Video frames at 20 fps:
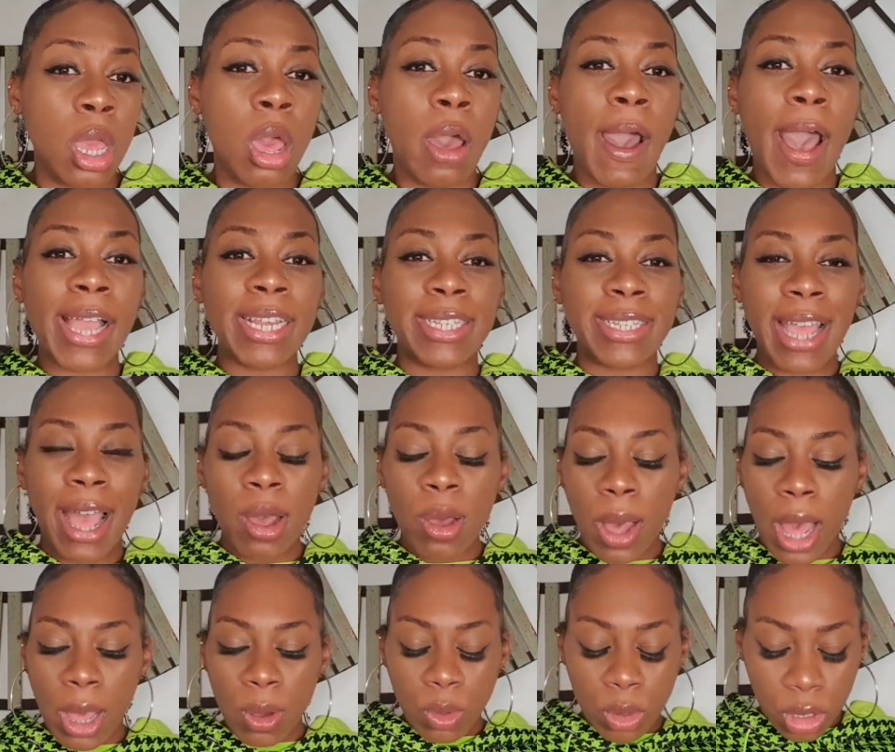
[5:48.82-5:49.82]
I doubt
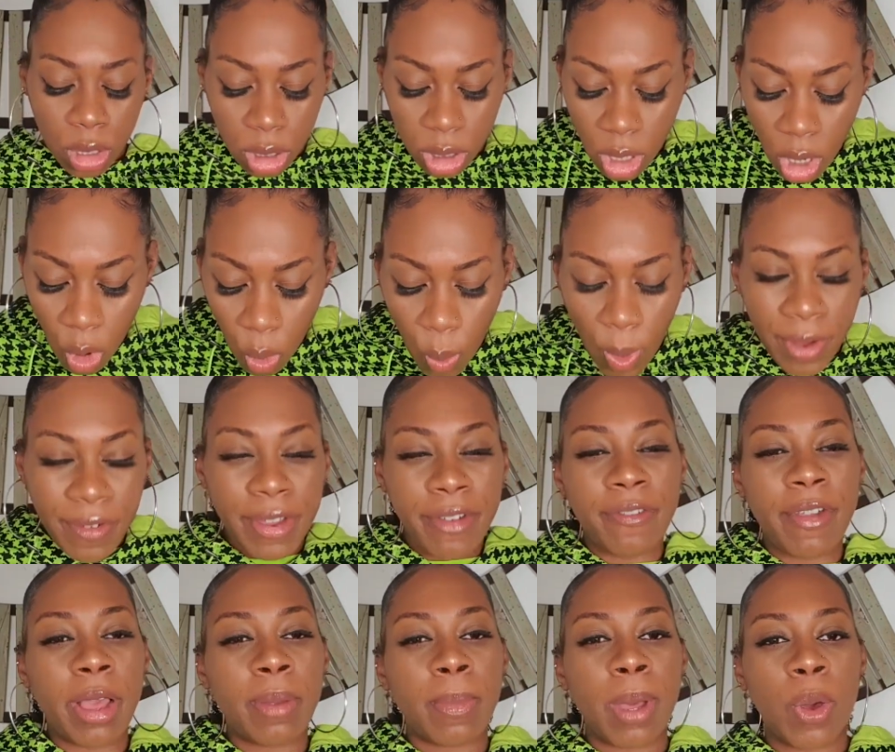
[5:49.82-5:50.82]
I would wear it
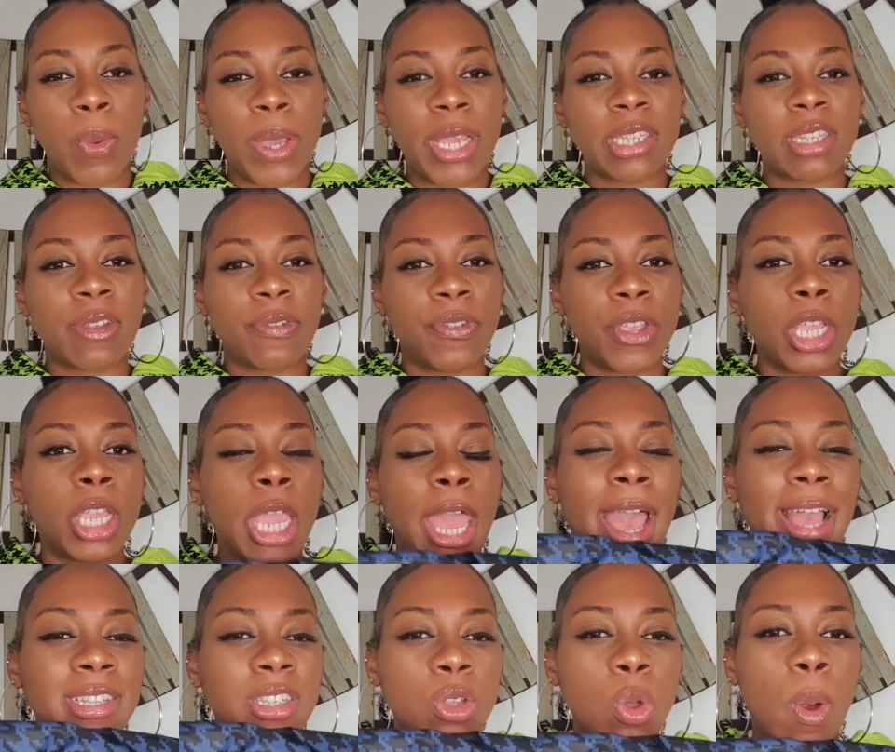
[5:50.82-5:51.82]
around my waist. I think it
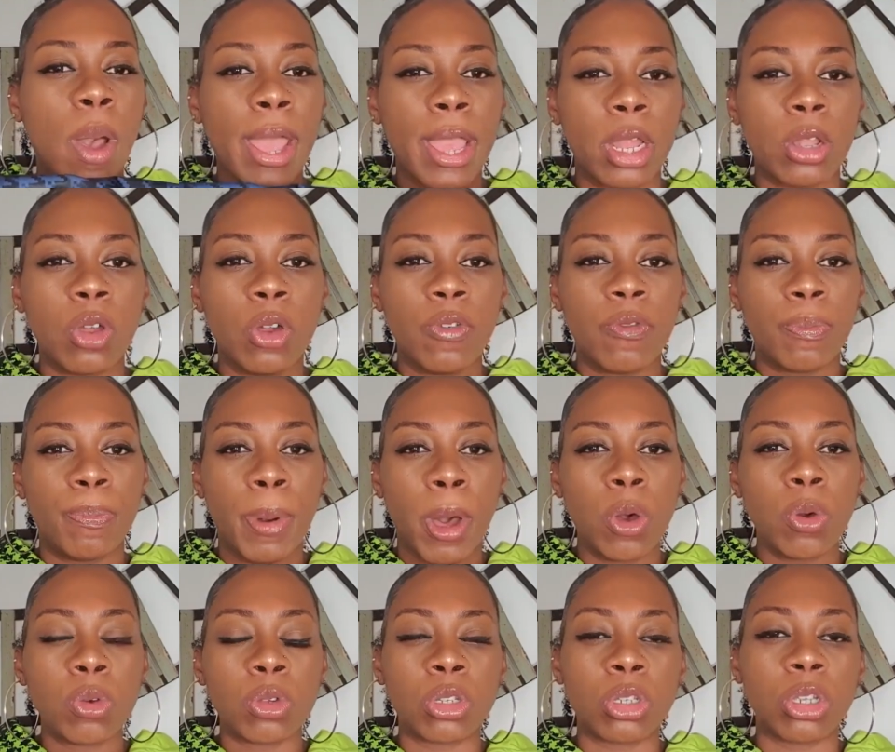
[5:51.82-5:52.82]
adds quite a lot of
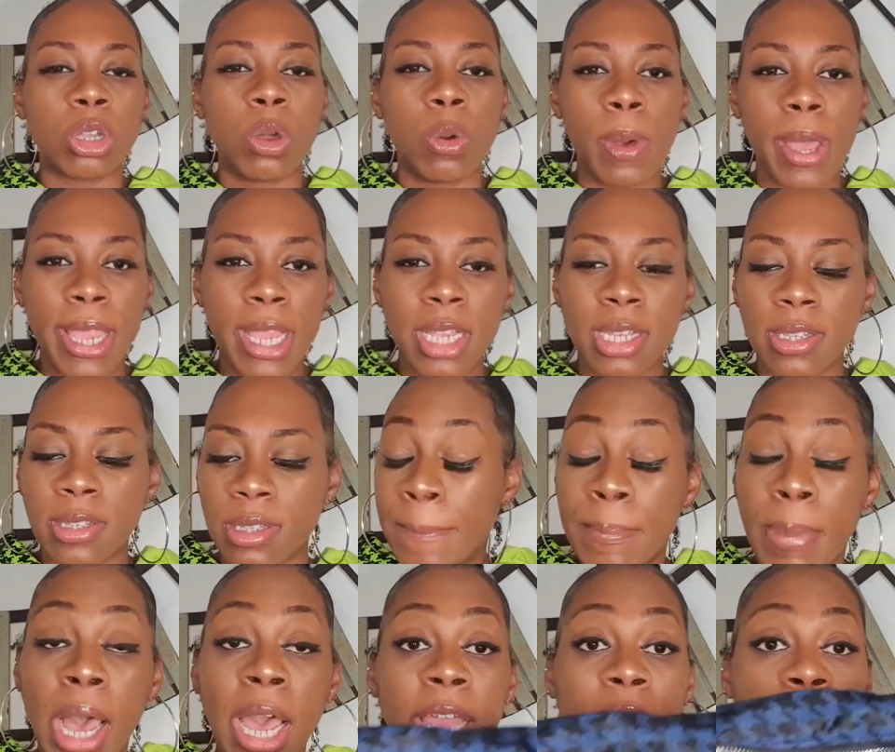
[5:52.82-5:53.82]
bulk to your waist.
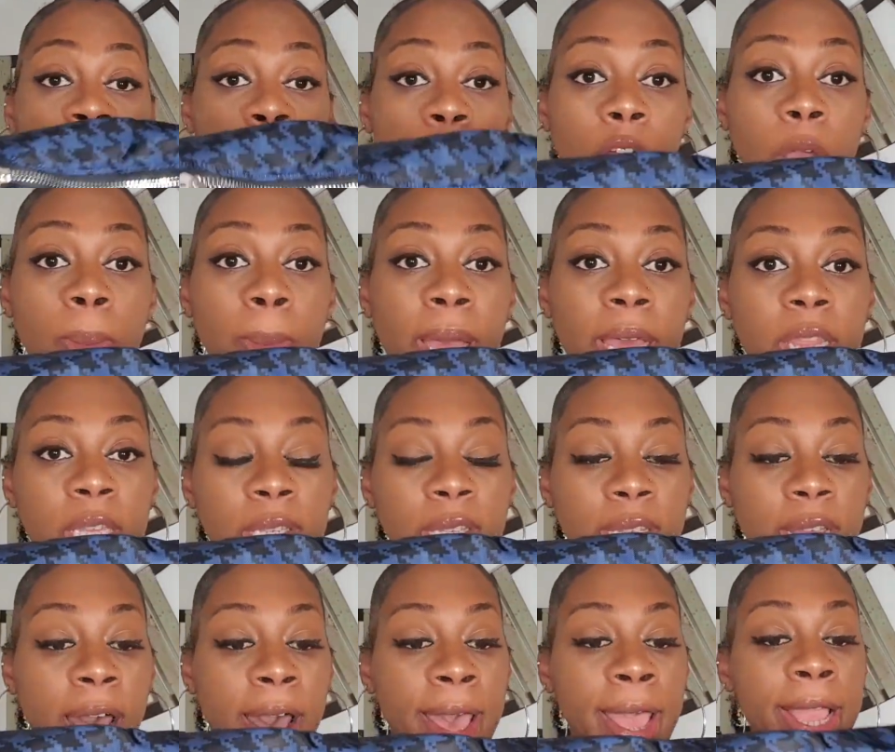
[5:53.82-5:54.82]
But if you don't mind the
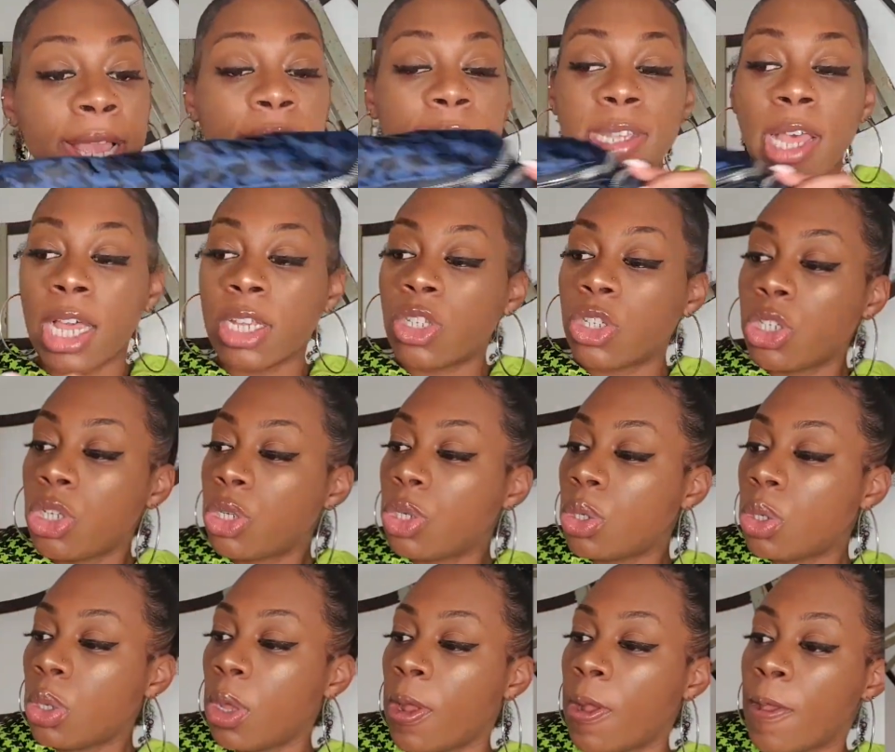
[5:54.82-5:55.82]
size, I
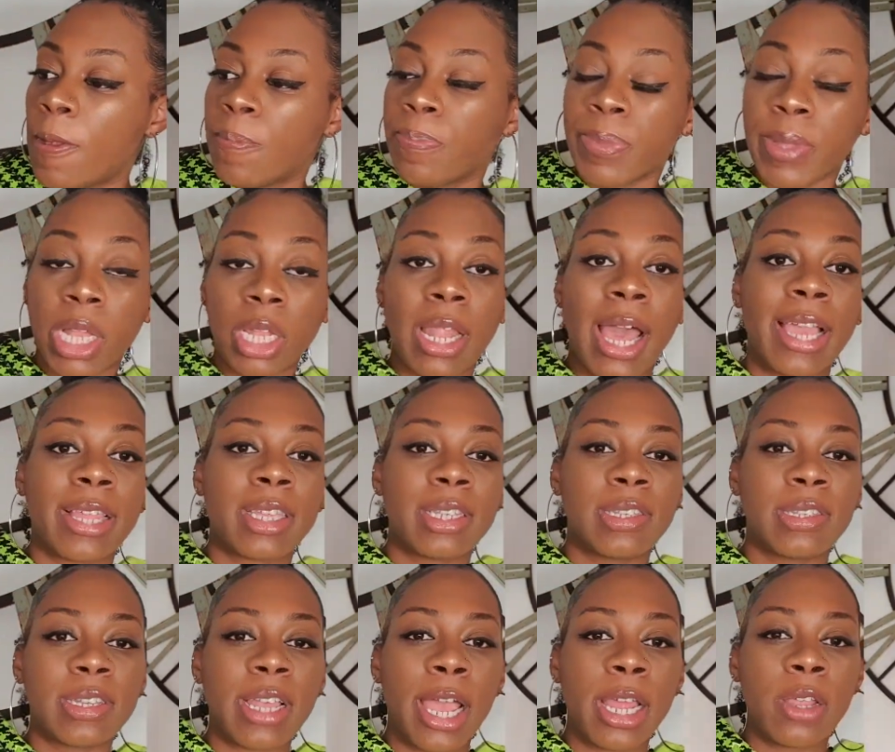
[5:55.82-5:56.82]
do like the
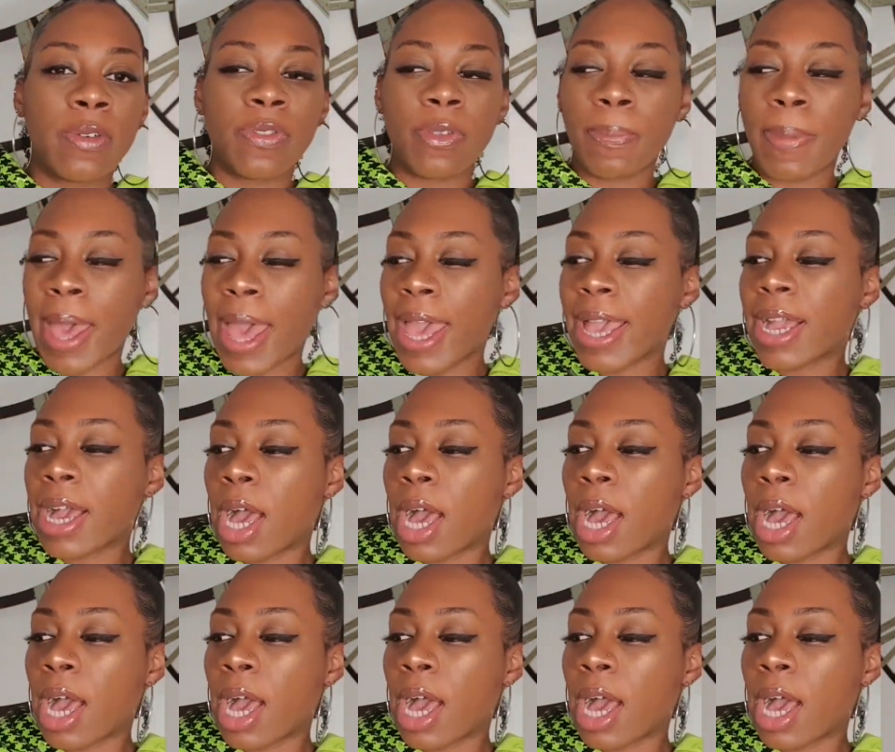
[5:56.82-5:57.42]
style of the bag.